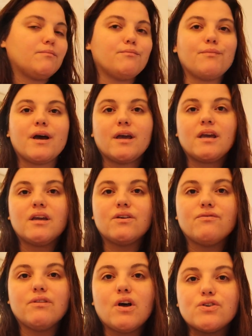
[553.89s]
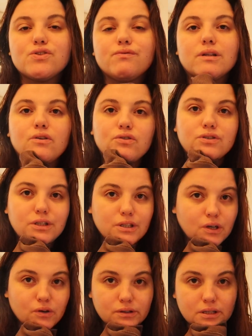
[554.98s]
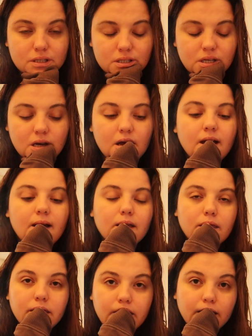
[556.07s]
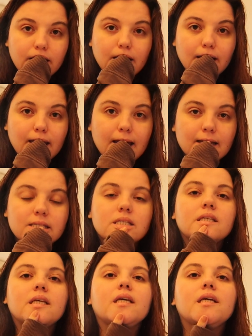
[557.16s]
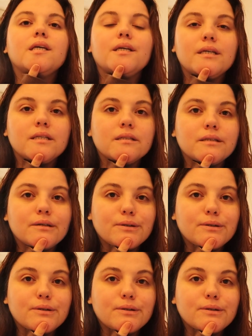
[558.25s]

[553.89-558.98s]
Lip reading: my vlogs will continue on this thing, I guess. And